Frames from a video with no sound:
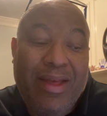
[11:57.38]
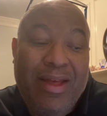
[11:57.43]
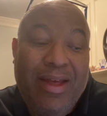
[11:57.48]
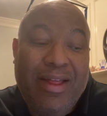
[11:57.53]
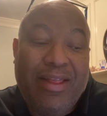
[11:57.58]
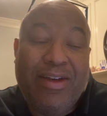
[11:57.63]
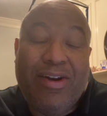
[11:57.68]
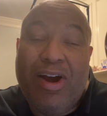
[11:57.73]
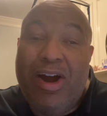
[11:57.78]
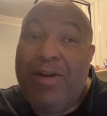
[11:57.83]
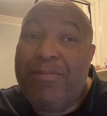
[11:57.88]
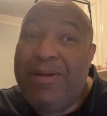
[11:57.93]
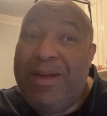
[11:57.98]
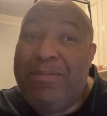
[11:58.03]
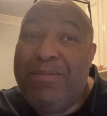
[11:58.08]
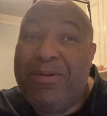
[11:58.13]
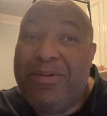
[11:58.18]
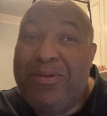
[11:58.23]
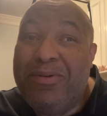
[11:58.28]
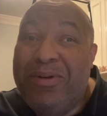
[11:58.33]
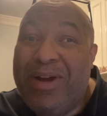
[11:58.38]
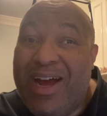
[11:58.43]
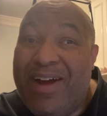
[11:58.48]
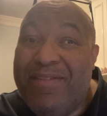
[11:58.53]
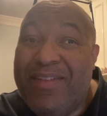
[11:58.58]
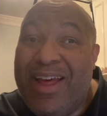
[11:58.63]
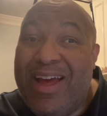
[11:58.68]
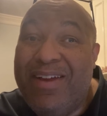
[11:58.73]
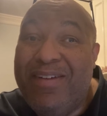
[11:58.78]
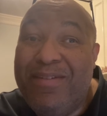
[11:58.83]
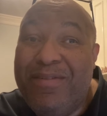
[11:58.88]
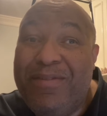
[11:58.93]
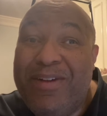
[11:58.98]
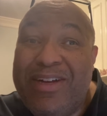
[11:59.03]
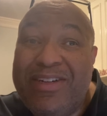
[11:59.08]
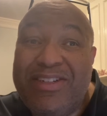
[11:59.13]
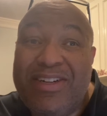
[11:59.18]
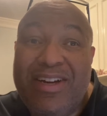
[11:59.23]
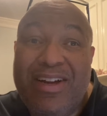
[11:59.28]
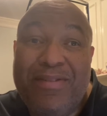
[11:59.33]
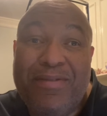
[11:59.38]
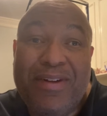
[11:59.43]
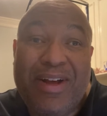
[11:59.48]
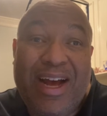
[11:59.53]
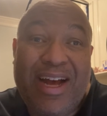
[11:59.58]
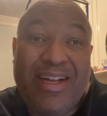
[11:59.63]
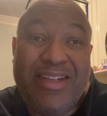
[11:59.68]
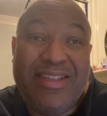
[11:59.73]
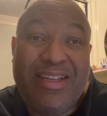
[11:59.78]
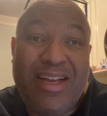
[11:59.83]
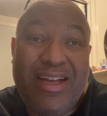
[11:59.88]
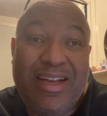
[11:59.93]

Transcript: There are people who have that vision of God's